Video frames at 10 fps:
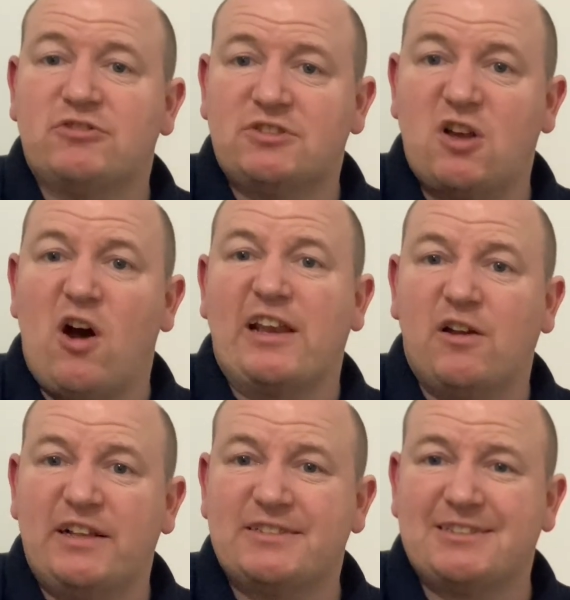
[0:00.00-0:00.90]

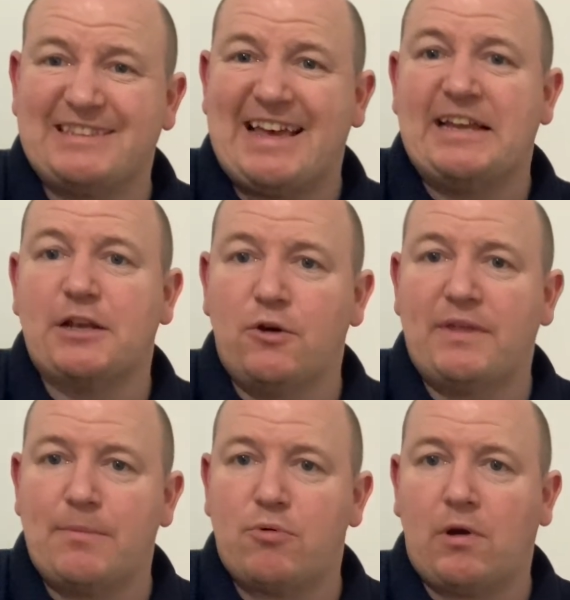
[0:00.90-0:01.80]
guidelines because they know
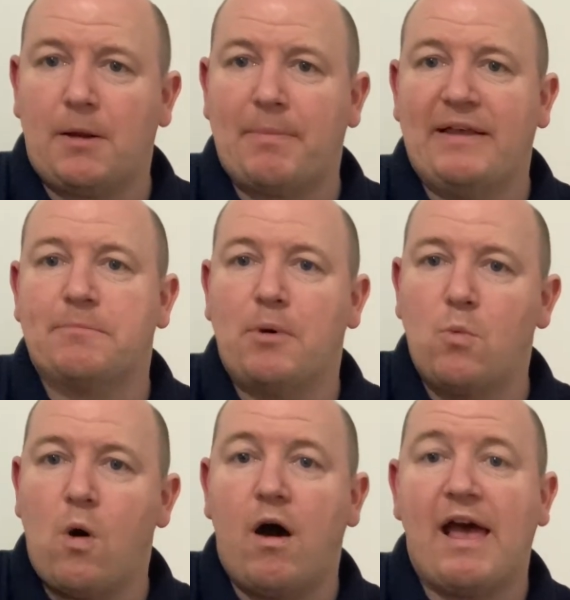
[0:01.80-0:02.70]
their product best. But
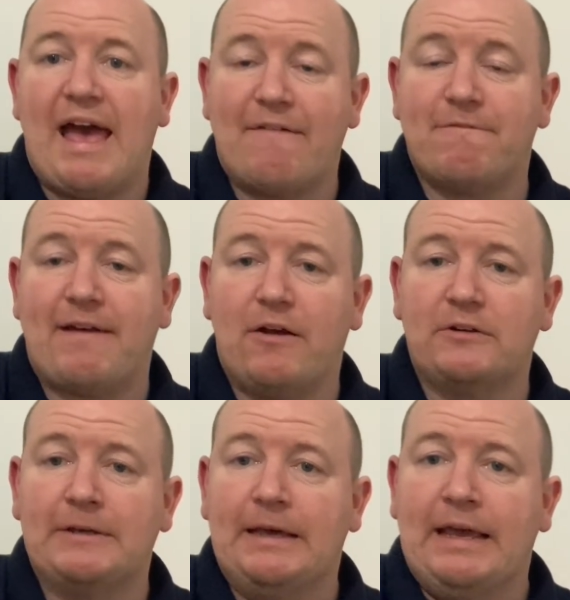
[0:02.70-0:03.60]
what I have found,
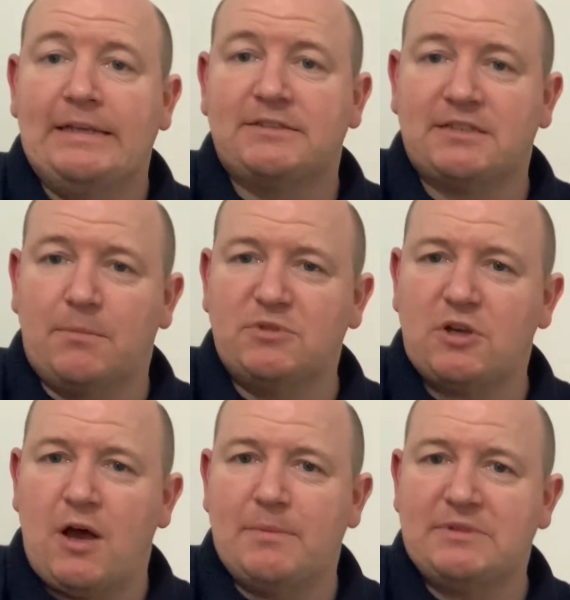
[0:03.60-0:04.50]

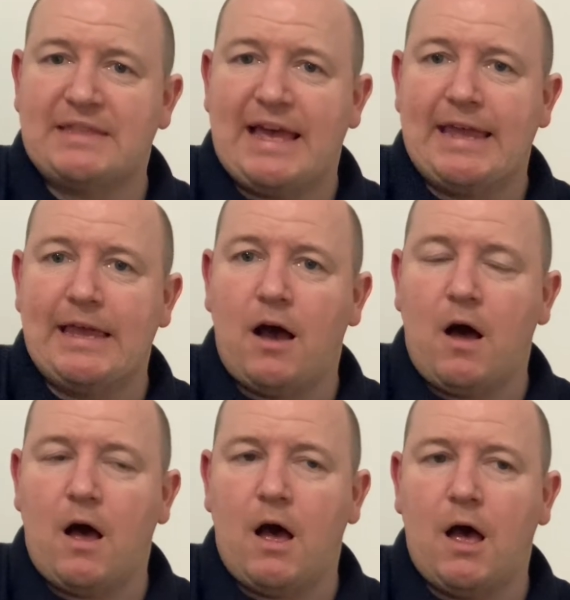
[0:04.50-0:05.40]
sometimes they
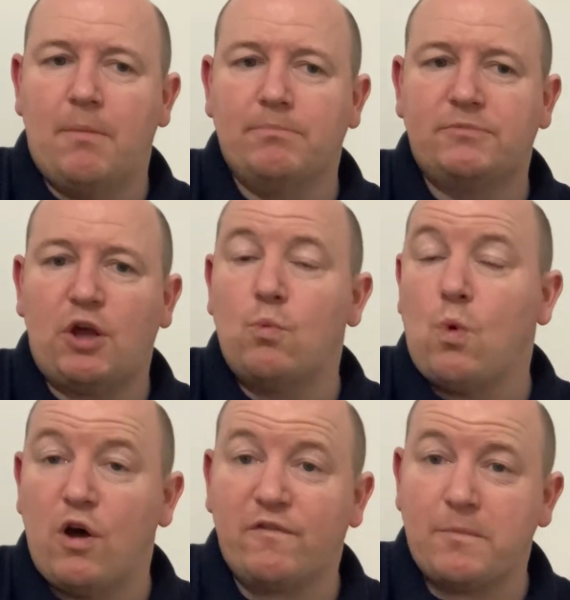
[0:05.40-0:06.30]
don't
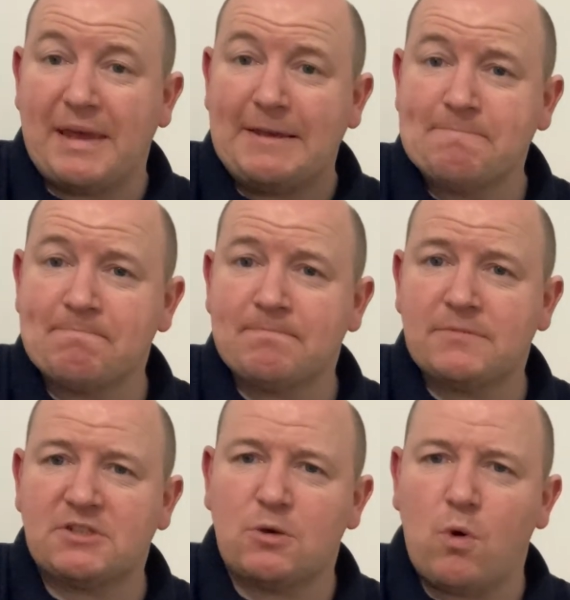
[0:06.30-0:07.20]
work for me.
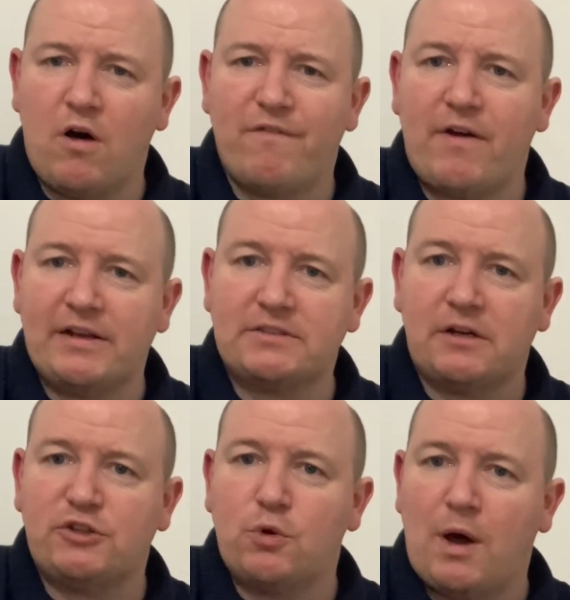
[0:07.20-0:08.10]
So what I find is
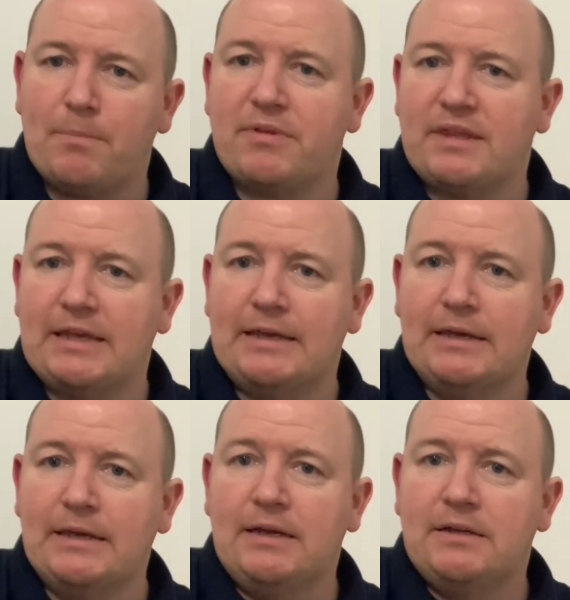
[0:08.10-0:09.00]
I do up the
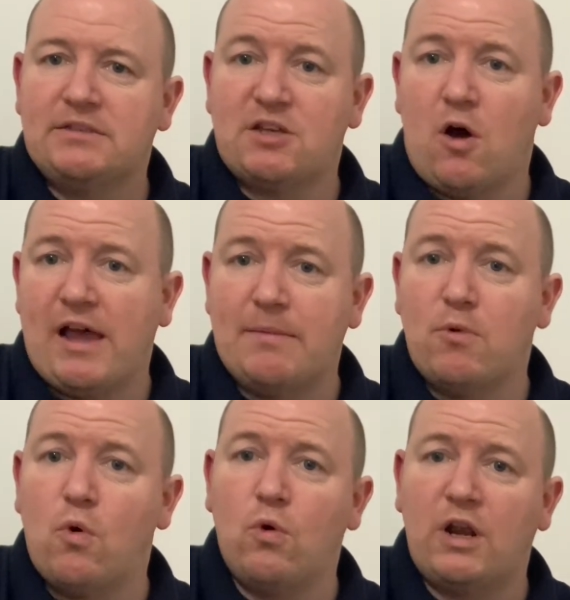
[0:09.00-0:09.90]
time
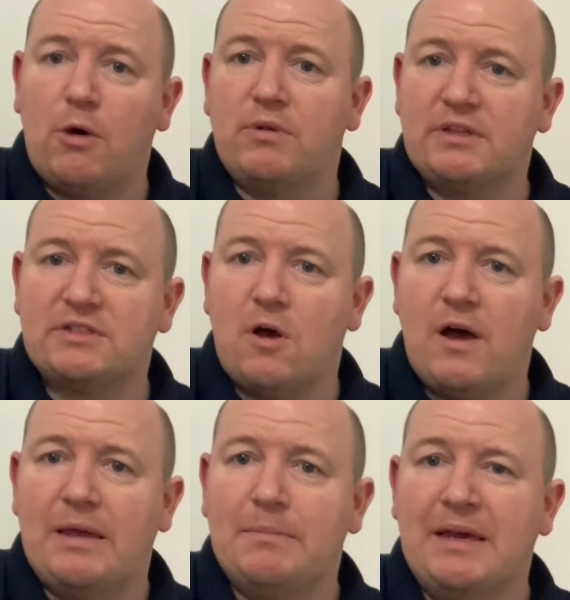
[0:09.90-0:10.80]
or lower the
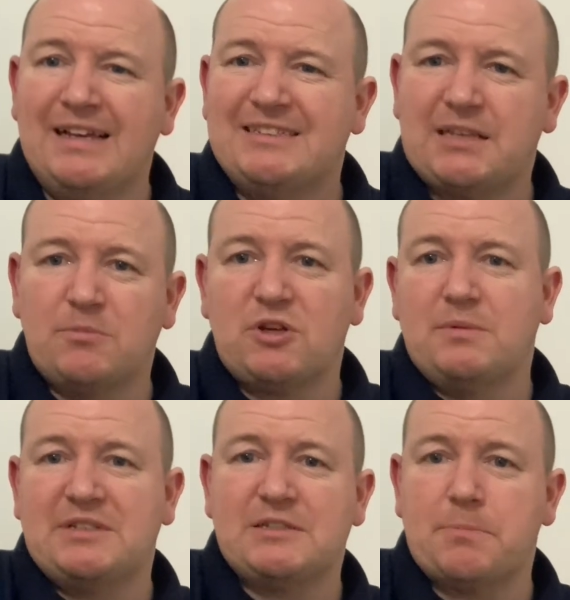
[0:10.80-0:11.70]
time.
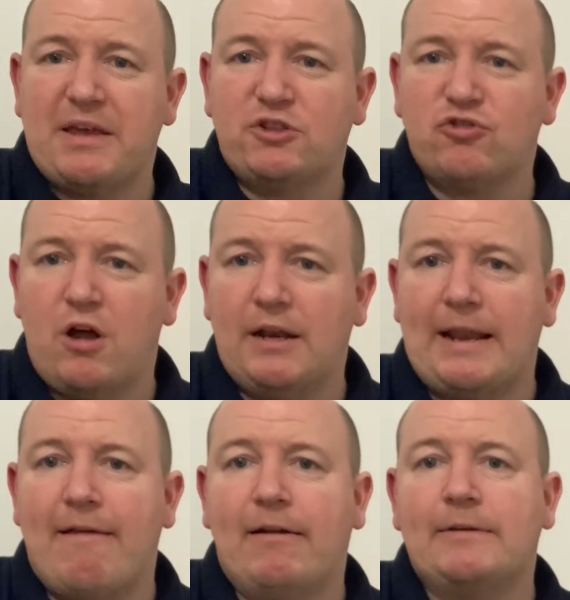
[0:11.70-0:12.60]
Sometimes it's a bit of trial and
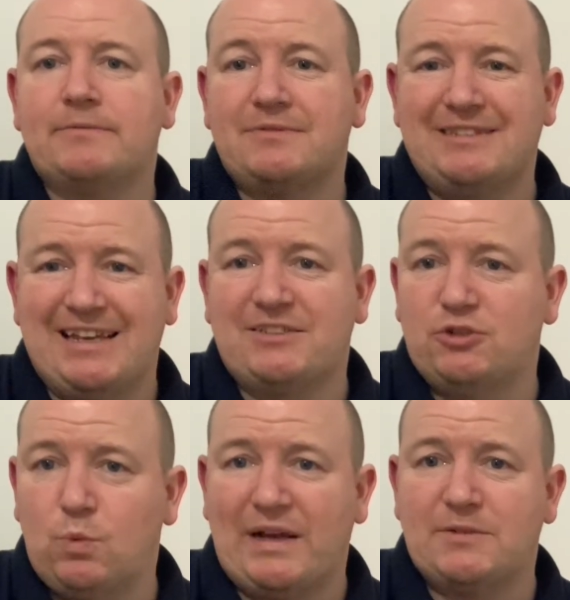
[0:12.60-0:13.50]
error. Yes,
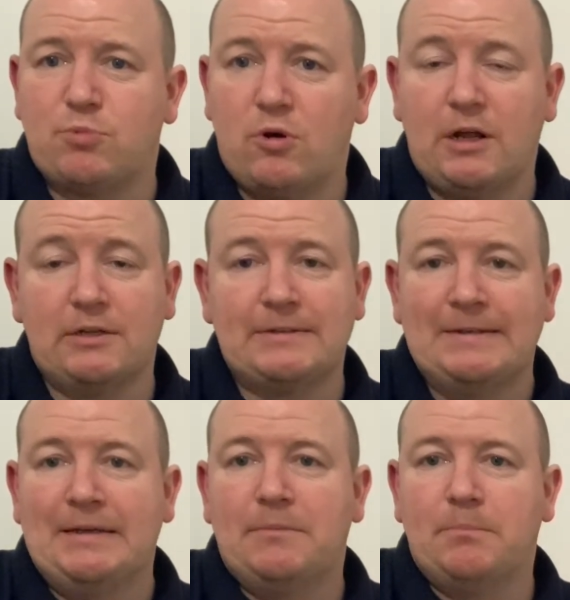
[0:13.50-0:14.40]
you waste product,
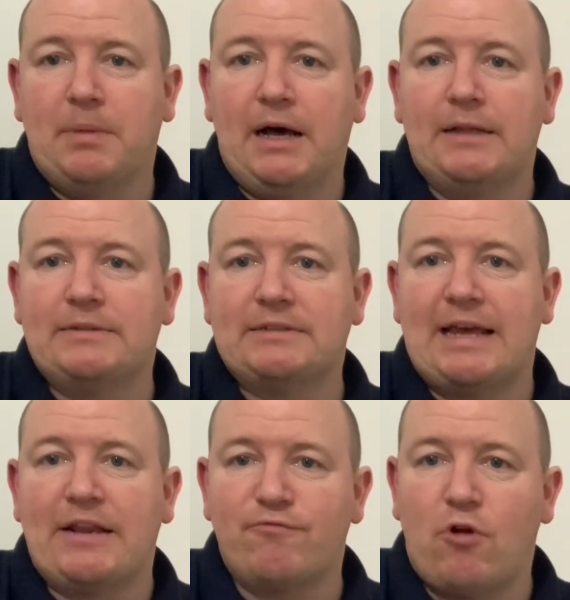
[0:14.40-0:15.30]
but to
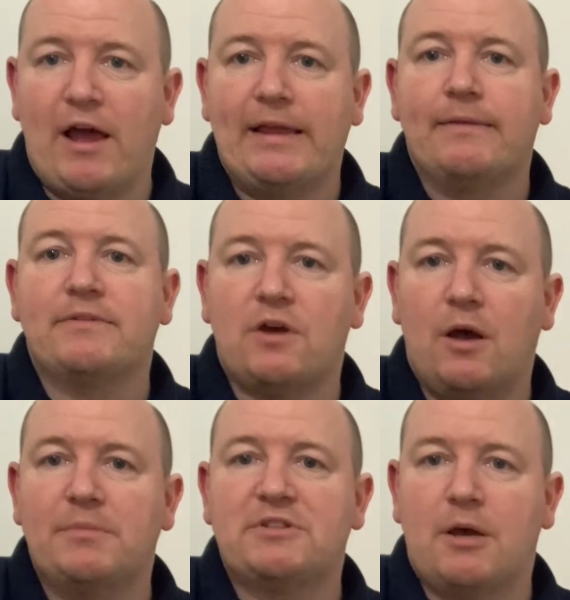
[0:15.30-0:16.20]
get it right time
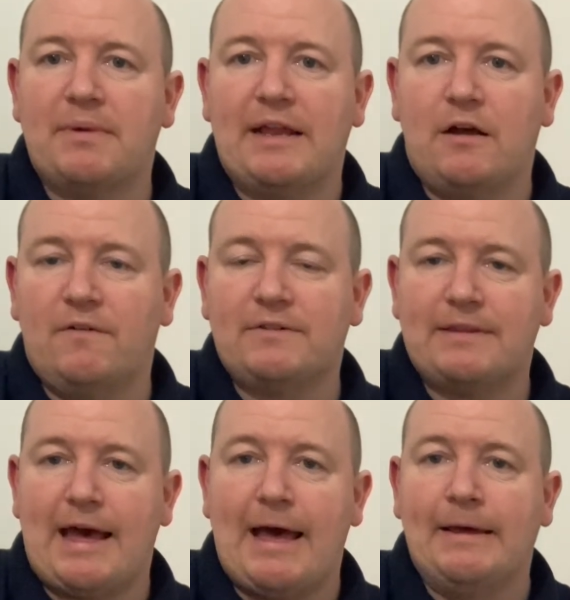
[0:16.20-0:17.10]
and time again after
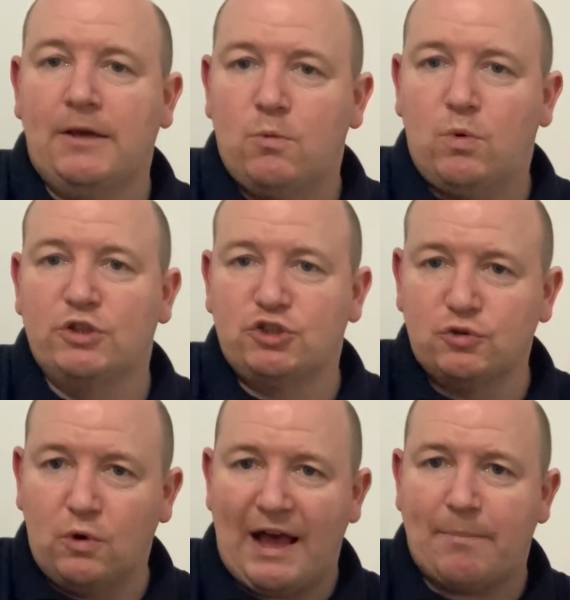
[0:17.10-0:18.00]
that, once
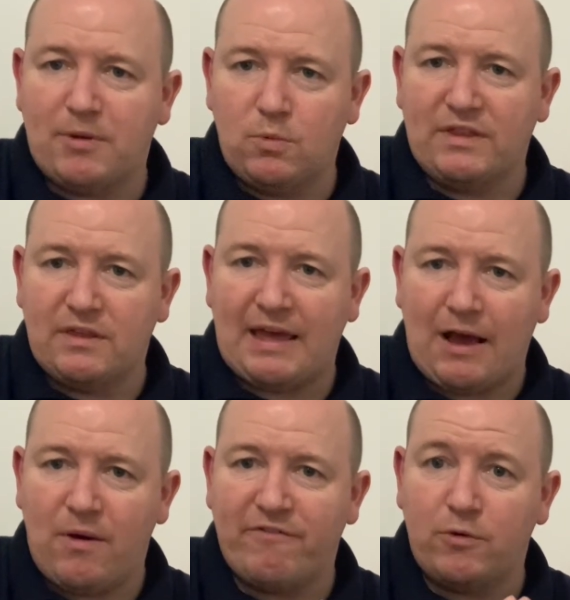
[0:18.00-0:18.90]
you're happy with
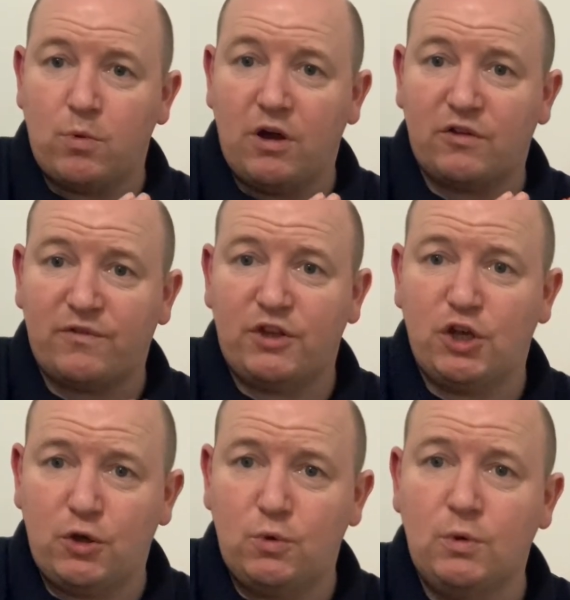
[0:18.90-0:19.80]
however it works for
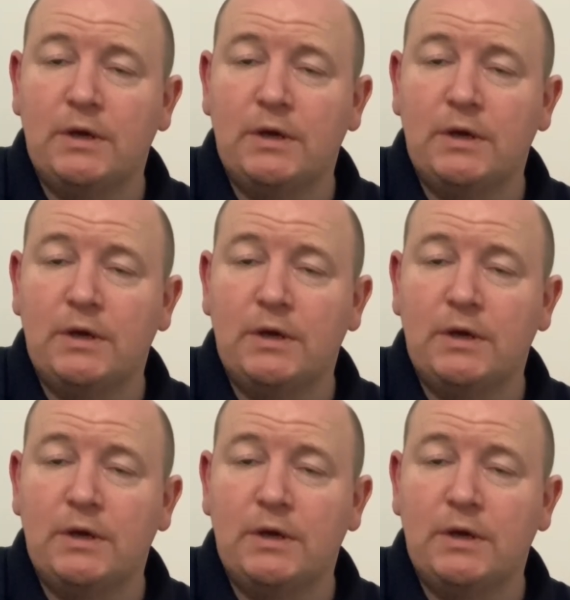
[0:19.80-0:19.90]
you,